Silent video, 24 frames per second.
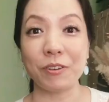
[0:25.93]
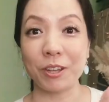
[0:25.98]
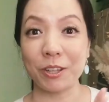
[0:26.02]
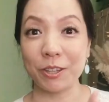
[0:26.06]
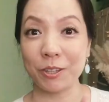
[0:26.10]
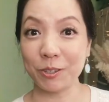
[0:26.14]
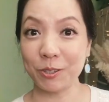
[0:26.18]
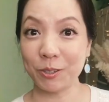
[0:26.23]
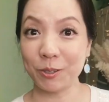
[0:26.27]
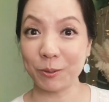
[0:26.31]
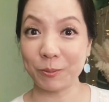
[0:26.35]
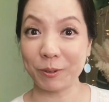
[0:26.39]
If you
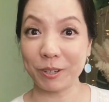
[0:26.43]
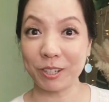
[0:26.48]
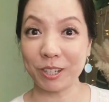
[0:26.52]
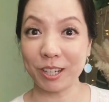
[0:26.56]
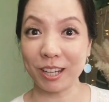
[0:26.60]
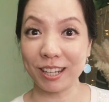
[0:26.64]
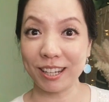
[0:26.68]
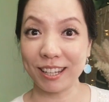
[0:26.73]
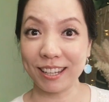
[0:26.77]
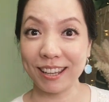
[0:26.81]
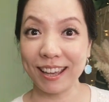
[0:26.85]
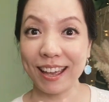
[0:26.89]
are new to my
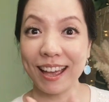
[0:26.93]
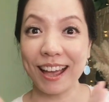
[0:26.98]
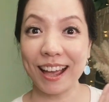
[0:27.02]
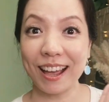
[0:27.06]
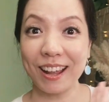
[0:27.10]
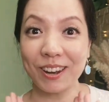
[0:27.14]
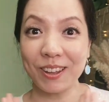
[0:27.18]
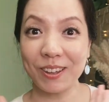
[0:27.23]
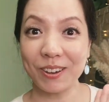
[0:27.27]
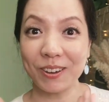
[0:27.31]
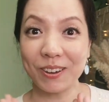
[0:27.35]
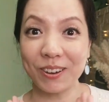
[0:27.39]
channel,
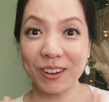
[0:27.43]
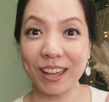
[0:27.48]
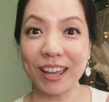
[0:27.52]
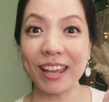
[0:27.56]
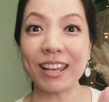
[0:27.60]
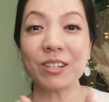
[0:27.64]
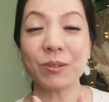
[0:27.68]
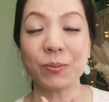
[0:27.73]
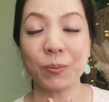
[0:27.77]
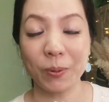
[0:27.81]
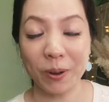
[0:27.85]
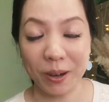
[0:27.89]
hello
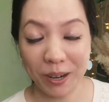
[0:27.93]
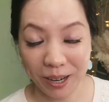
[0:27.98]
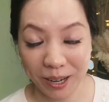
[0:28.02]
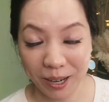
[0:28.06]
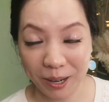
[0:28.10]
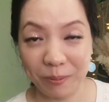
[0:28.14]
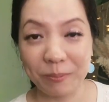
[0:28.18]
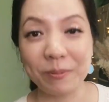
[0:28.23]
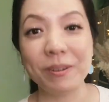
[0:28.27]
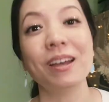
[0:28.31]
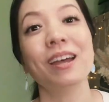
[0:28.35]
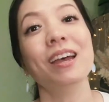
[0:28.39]
and
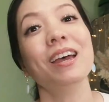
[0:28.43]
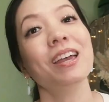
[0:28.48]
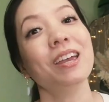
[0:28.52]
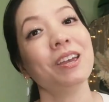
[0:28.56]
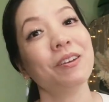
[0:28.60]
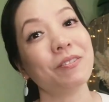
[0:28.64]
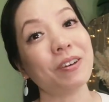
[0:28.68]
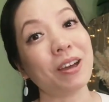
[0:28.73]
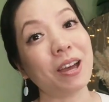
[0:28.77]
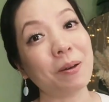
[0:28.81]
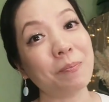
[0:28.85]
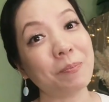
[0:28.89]
welcome.
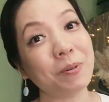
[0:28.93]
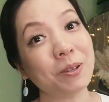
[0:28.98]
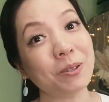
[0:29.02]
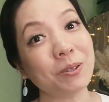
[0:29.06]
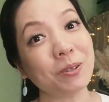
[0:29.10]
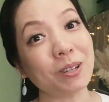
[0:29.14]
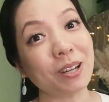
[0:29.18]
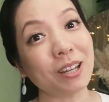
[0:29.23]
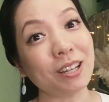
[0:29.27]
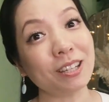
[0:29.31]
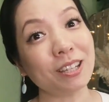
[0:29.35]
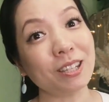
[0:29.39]
If you
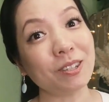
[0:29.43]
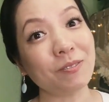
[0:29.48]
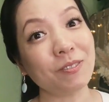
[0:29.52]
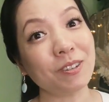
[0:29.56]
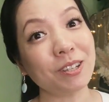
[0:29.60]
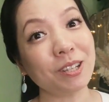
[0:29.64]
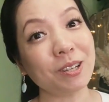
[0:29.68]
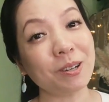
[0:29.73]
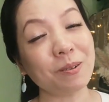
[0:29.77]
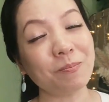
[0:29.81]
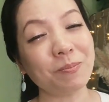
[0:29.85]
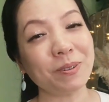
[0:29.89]
happen to like this
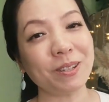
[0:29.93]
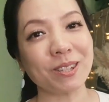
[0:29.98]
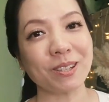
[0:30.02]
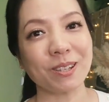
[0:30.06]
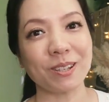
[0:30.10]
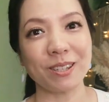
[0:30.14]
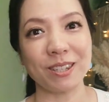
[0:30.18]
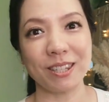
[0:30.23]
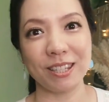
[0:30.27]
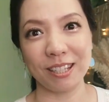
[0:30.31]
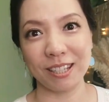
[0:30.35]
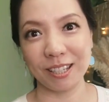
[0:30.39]
video,
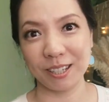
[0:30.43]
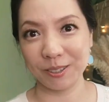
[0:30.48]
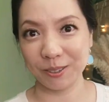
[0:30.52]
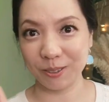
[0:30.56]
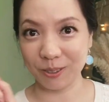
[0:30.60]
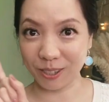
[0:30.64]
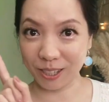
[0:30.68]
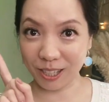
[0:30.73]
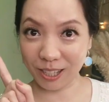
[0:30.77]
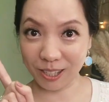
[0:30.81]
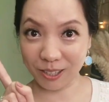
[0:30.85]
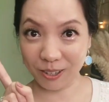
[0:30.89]
please
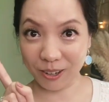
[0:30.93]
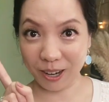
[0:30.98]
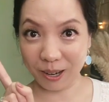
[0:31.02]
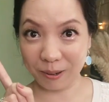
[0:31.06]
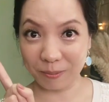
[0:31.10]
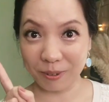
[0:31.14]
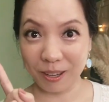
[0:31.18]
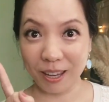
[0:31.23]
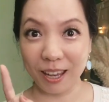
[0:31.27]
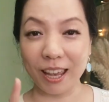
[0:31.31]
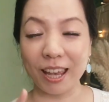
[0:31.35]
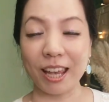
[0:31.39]
consider to
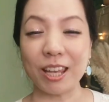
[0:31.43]
subscribe.